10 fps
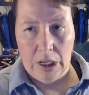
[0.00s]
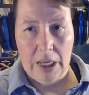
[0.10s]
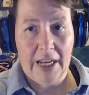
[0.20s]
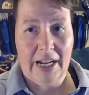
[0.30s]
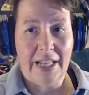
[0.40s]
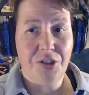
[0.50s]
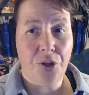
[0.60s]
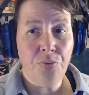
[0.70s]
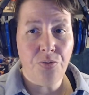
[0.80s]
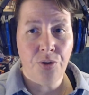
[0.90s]
And I
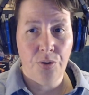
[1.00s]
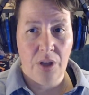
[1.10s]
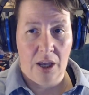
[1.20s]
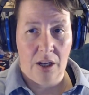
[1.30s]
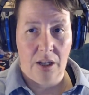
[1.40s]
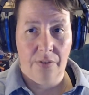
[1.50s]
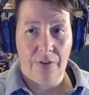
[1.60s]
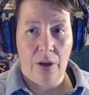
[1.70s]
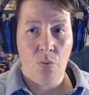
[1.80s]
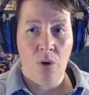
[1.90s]
don't know yet if
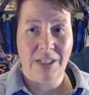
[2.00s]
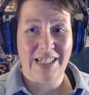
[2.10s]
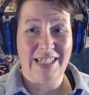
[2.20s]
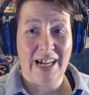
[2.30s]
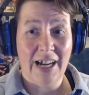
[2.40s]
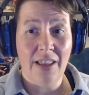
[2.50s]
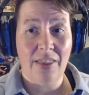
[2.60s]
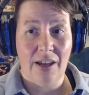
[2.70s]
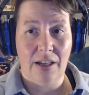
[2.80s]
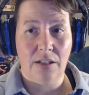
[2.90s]
I want to tie
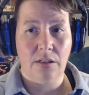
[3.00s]
that